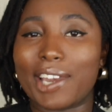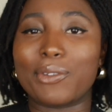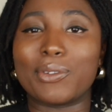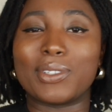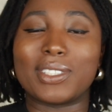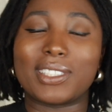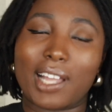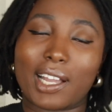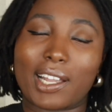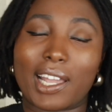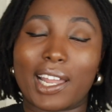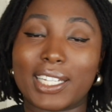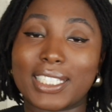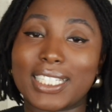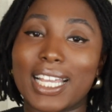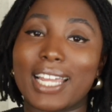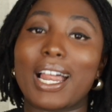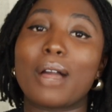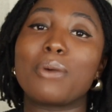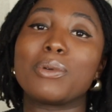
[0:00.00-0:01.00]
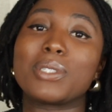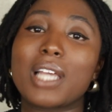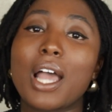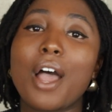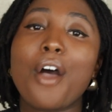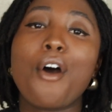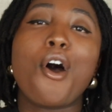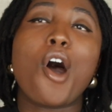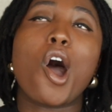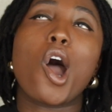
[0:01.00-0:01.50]
It was not kind of sad. I was
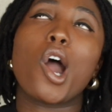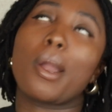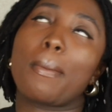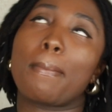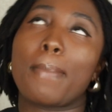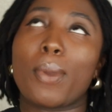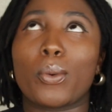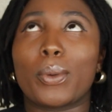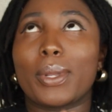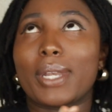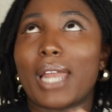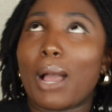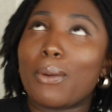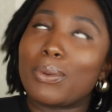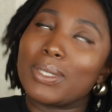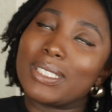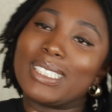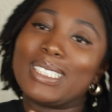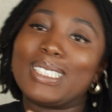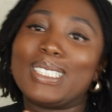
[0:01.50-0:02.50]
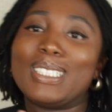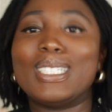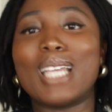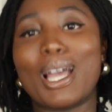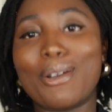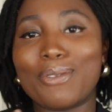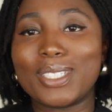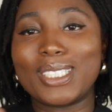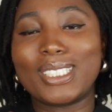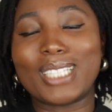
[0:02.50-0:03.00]
heartbroken. I was
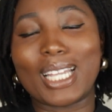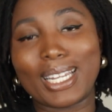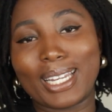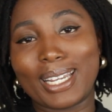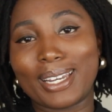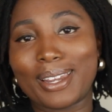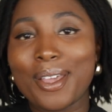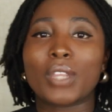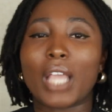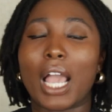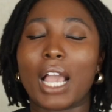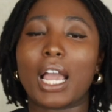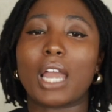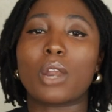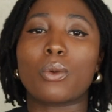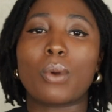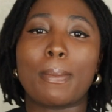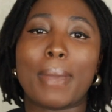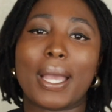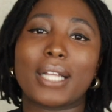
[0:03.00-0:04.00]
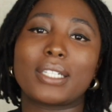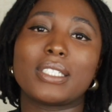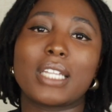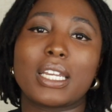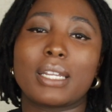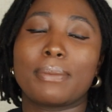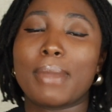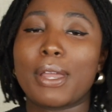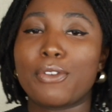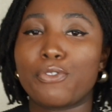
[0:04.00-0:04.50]
devastated. I kind of went back to
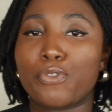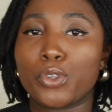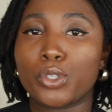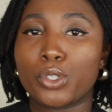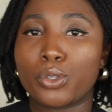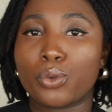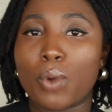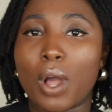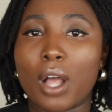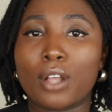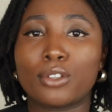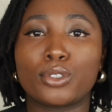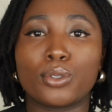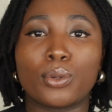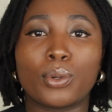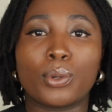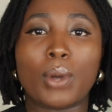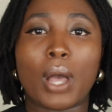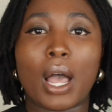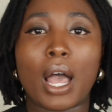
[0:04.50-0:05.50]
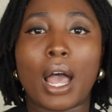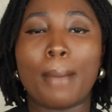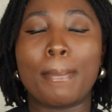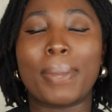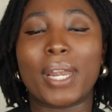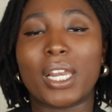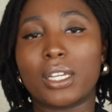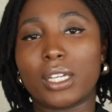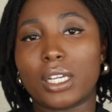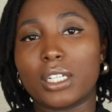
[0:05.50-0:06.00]
dating men for a little while.
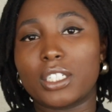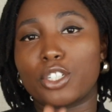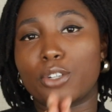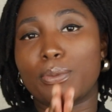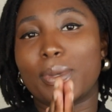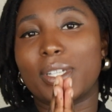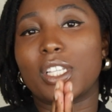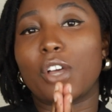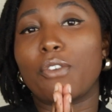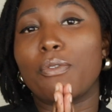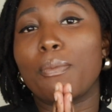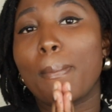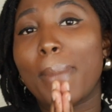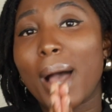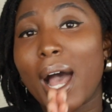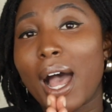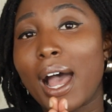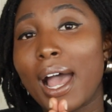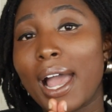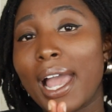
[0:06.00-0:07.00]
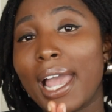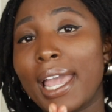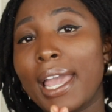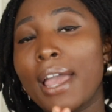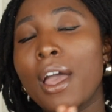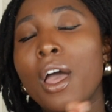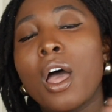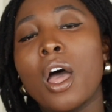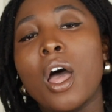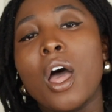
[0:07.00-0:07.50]
But I did consider myself bi.